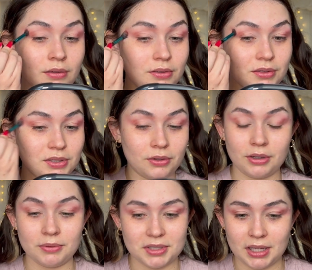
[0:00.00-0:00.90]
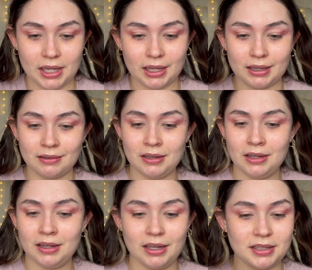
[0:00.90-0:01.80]
so it was like,
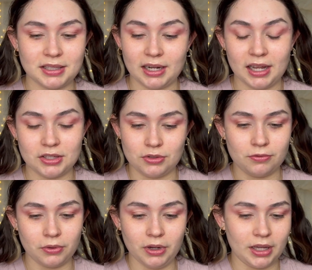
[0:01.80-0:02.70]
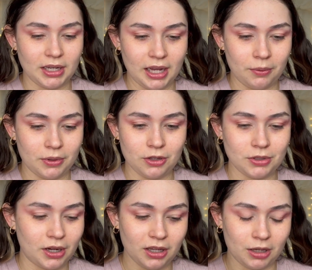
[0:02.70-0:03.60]
today is Euphoria Day. What are you
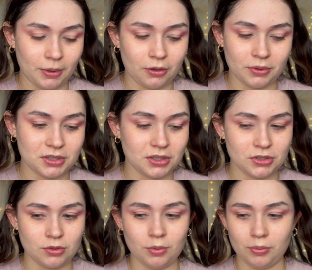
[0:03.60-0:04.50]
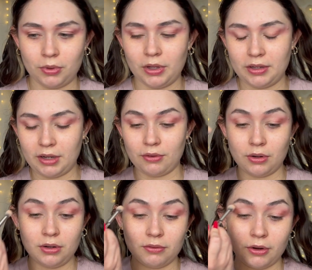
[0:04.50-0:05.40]
talking about? What's the Super Bowl? I'd never
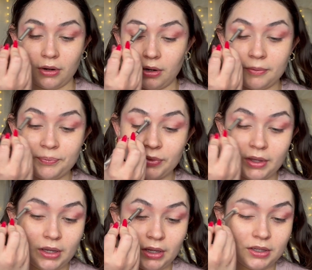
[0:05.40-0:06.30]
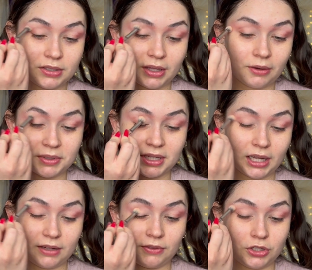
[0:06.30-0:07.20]
heard of her. So that was
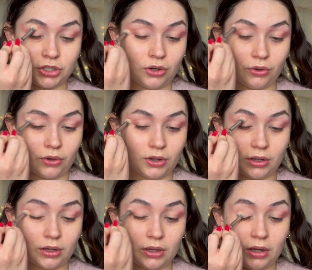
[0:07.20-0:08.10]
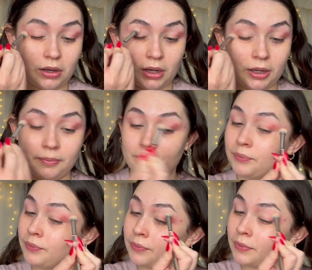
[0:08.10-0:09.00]
kind of the joke.
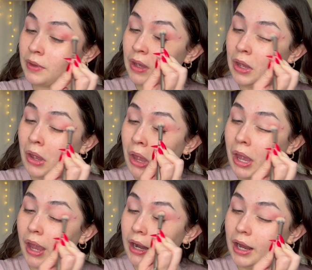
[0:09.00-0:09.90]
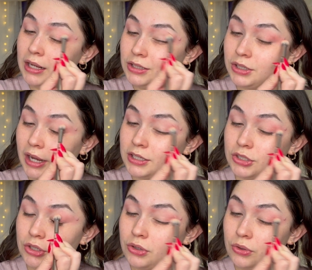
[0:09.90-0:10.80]
And I
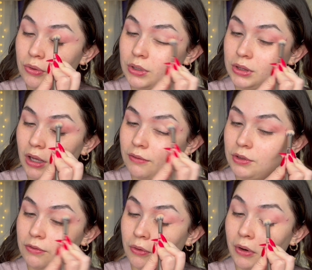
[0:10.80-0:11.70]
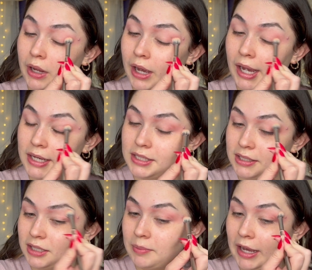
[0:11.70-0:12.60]
do love Euphoria. I
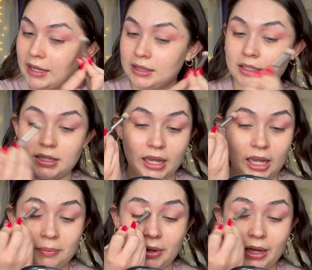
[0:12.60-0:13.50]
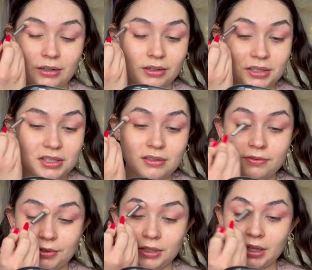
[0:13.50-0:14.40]
did back in the day, but I honestly
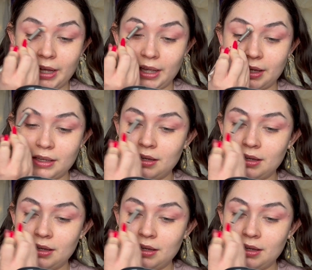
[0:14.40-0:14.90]
feel like